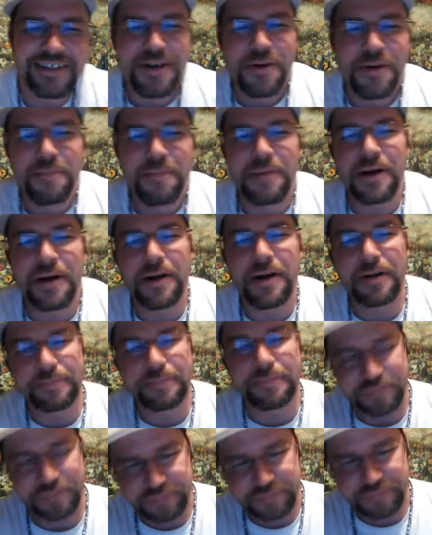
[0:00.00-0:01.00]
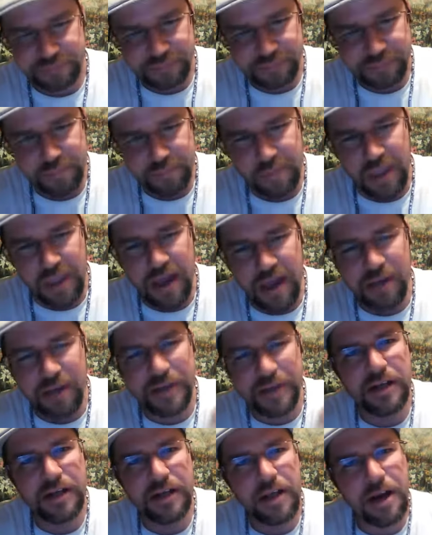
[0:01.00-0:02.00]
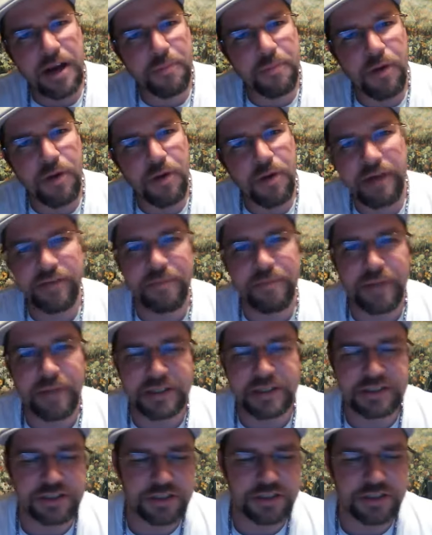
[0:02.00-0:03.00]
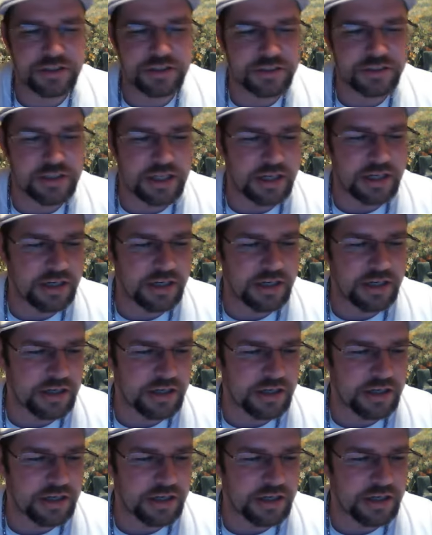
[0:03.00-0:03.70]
But I'm getting a lot of private messages, and